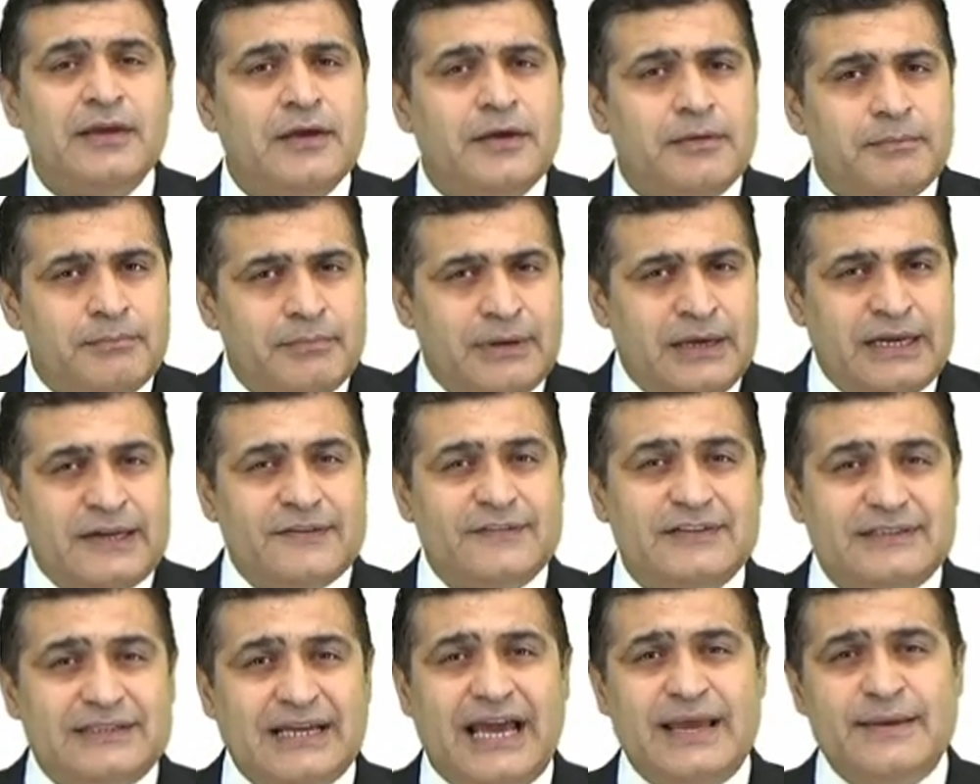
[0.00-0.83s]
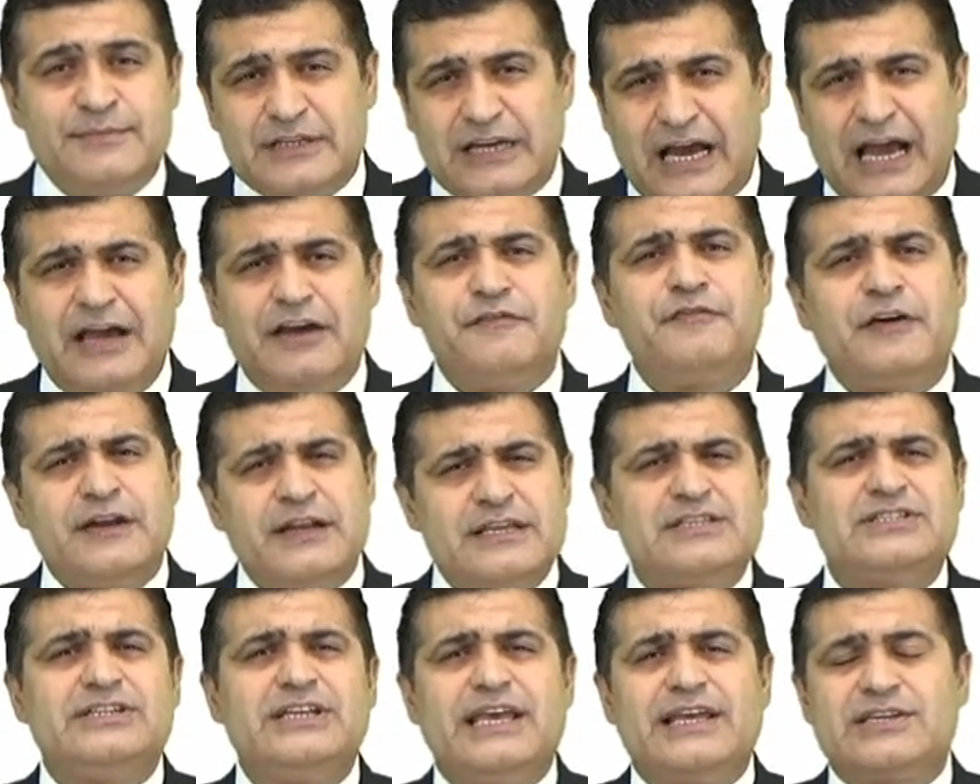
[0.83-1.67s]
Many of the times
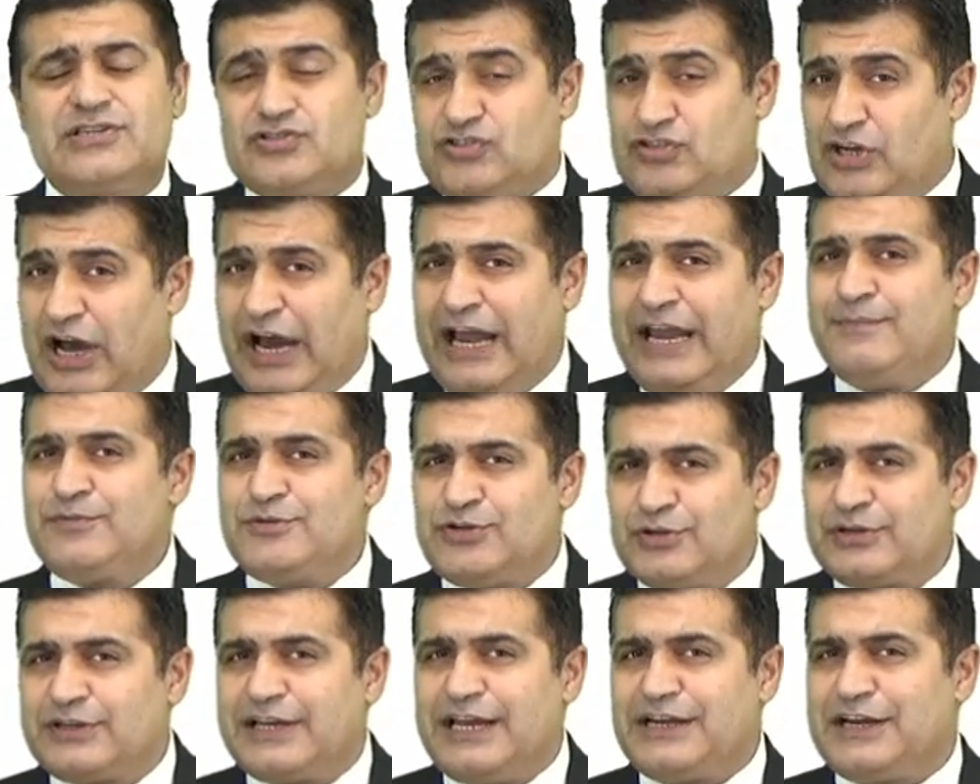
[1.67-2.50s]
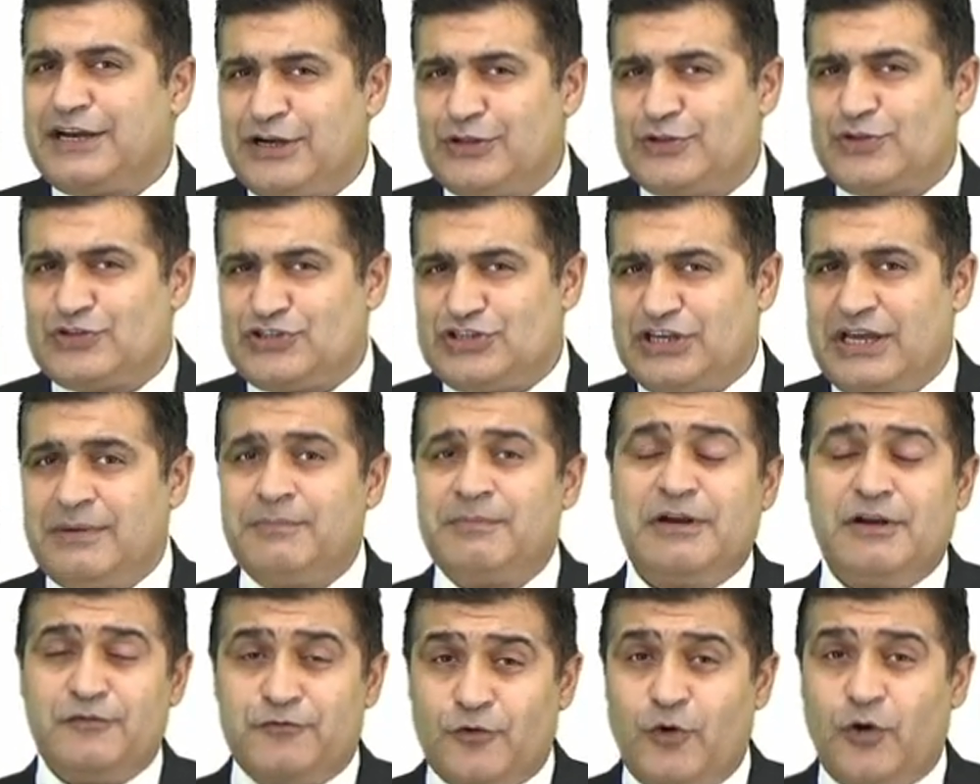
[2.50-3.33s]
IFRS takes time to get into the shape
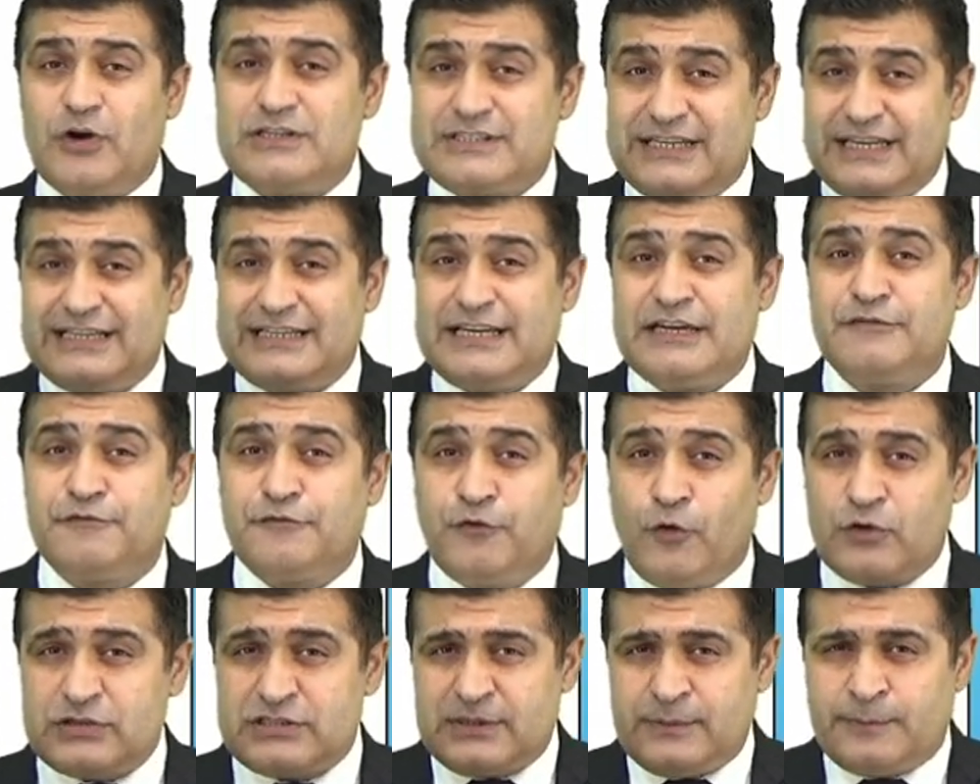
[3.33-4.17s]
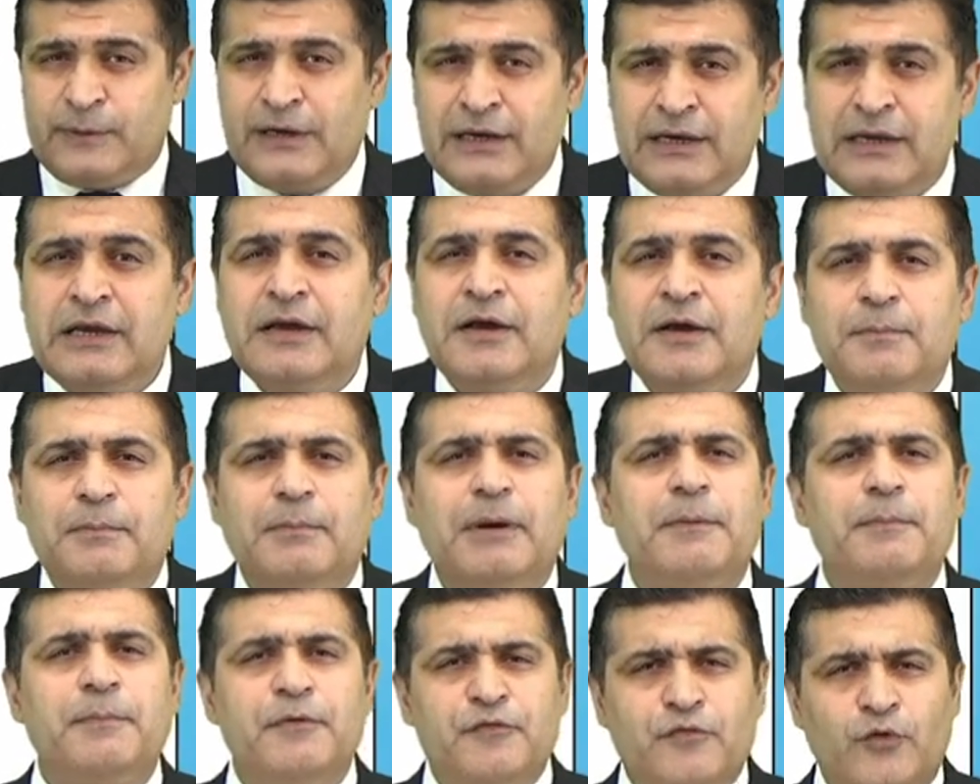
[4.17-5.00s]
and of course get enforceable,
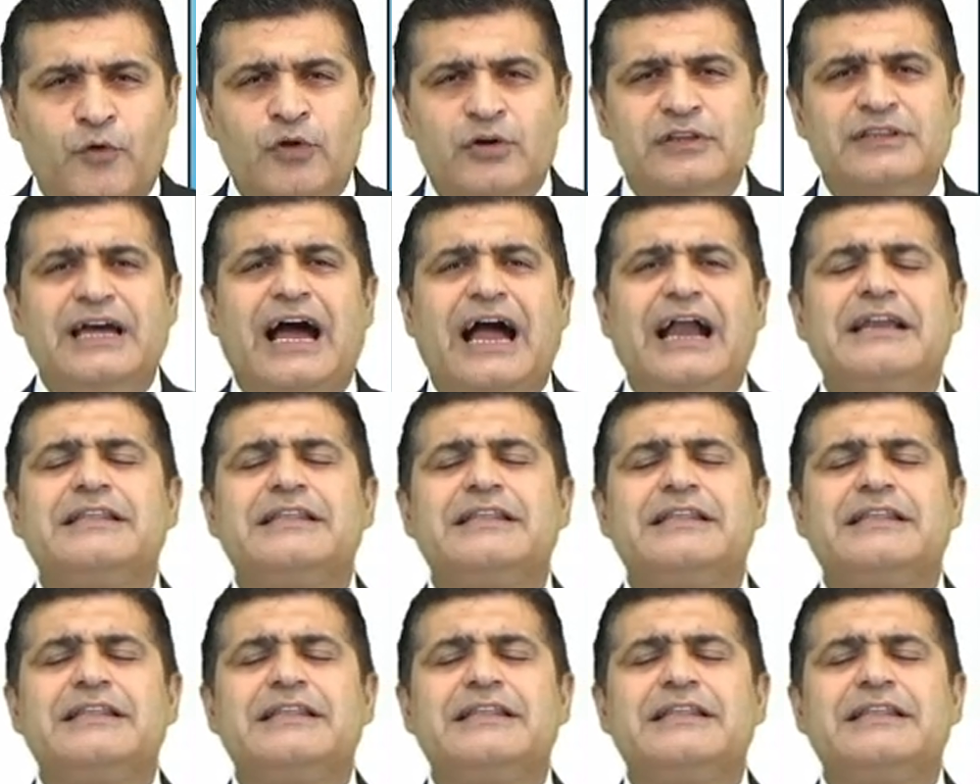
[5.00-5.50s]
but before that